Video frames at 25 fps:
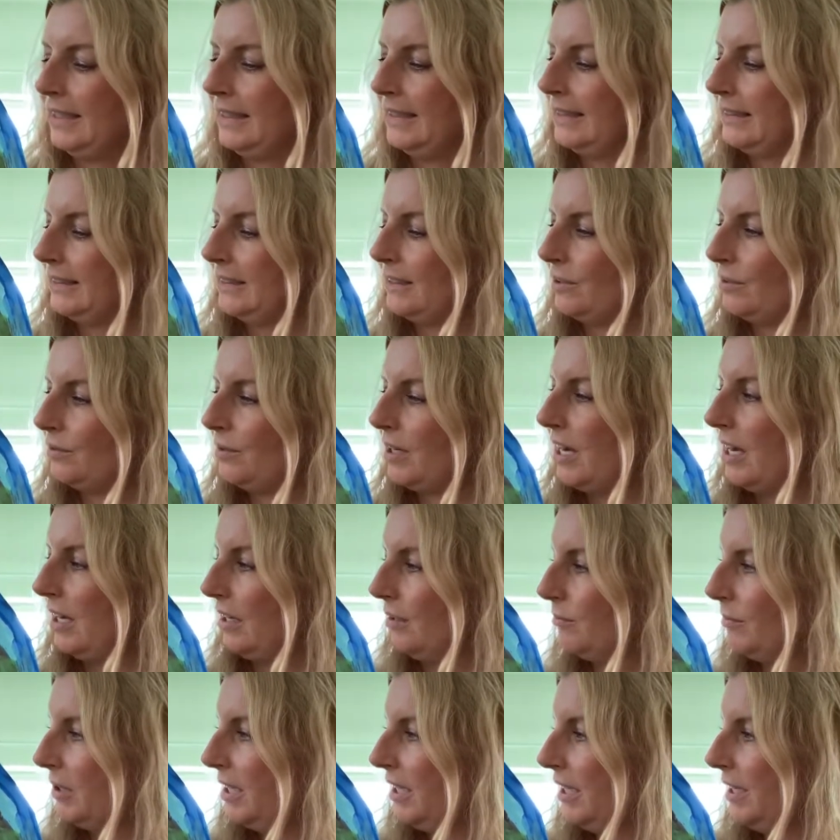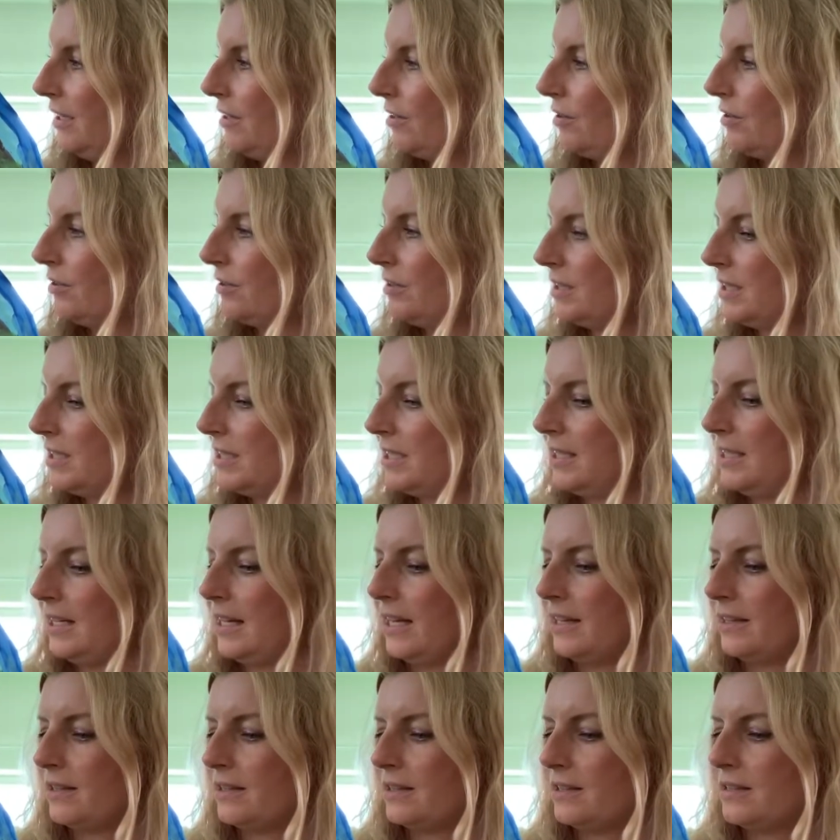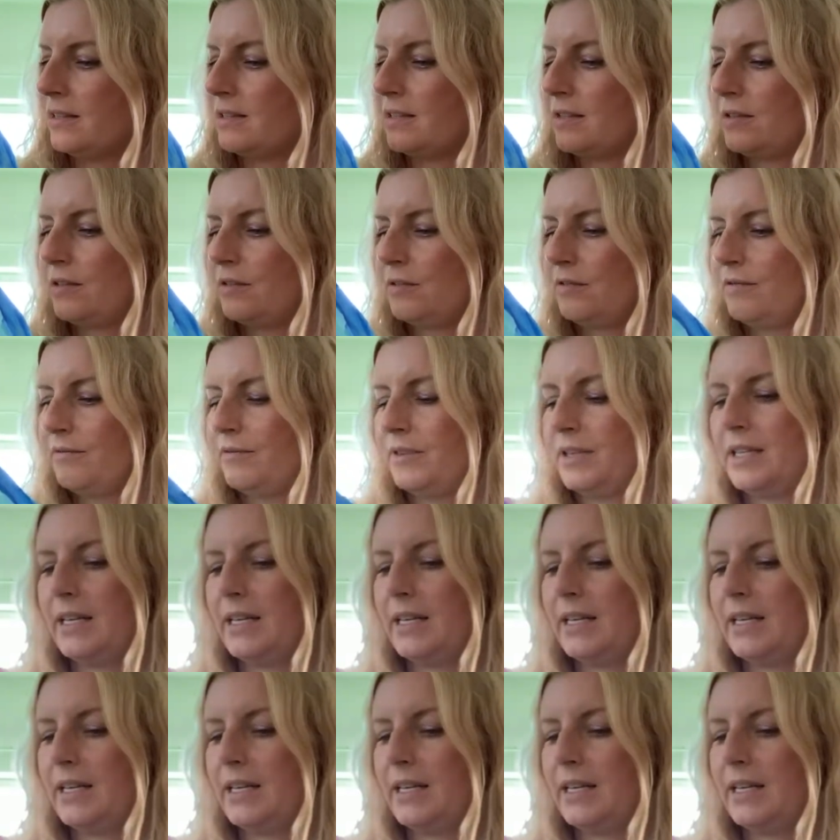So how many continents do we